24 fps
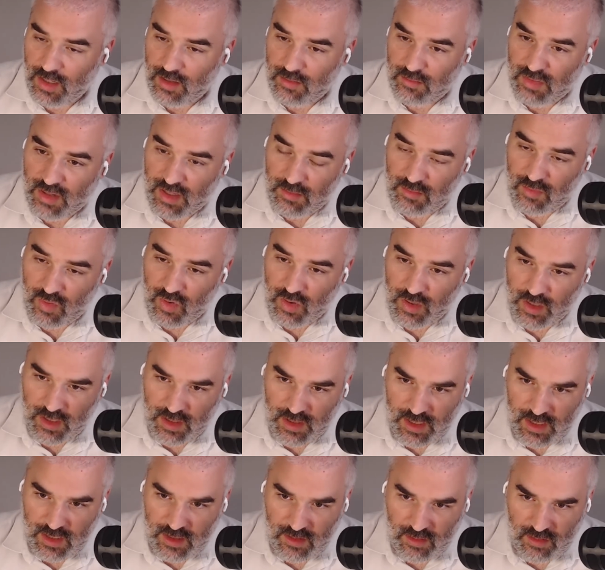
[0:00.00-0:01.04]
and by morning
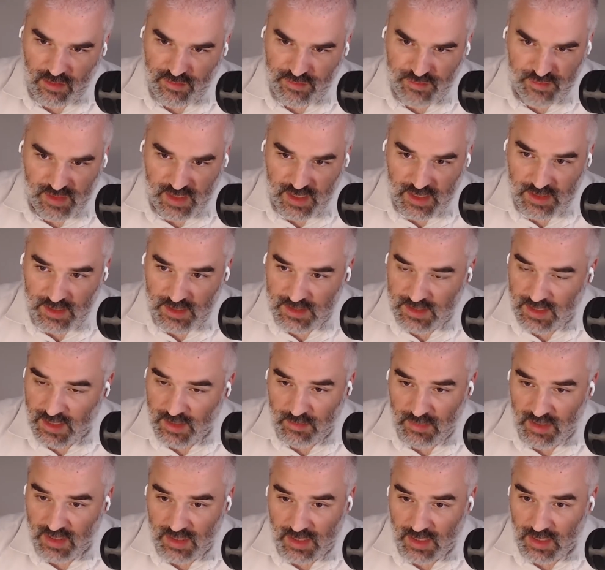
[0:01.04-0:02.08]
they had all fled, does
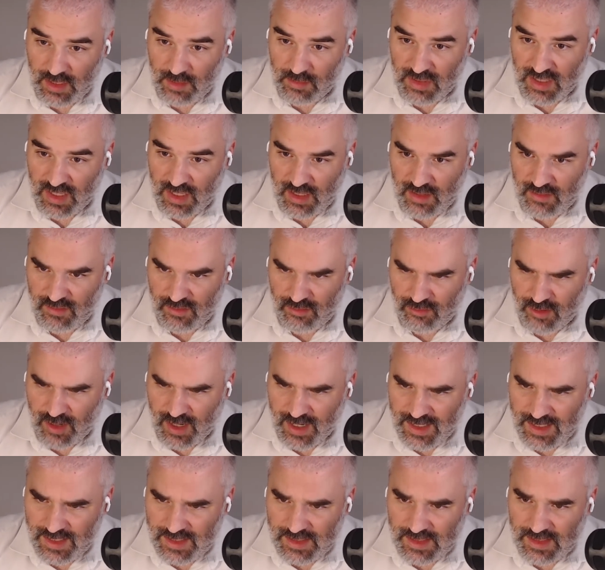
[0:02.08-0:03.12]
that mean that he behaved
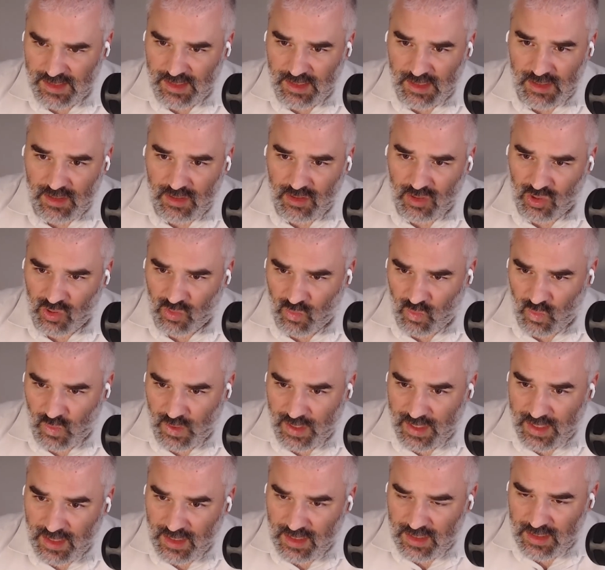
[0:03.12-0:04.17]
right or
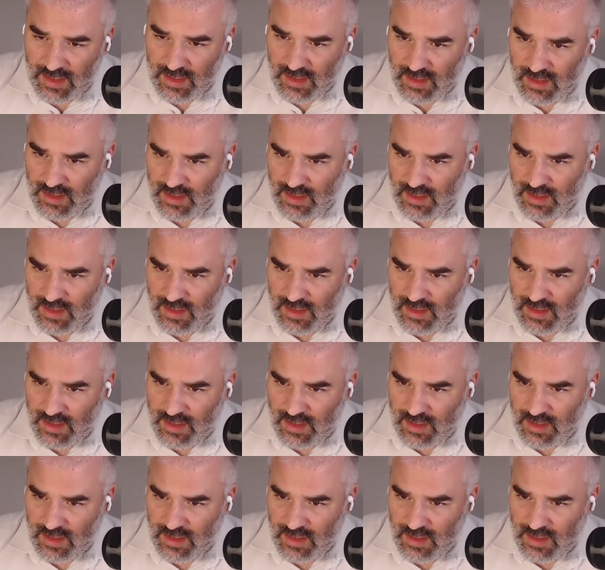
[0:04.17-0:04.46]
well?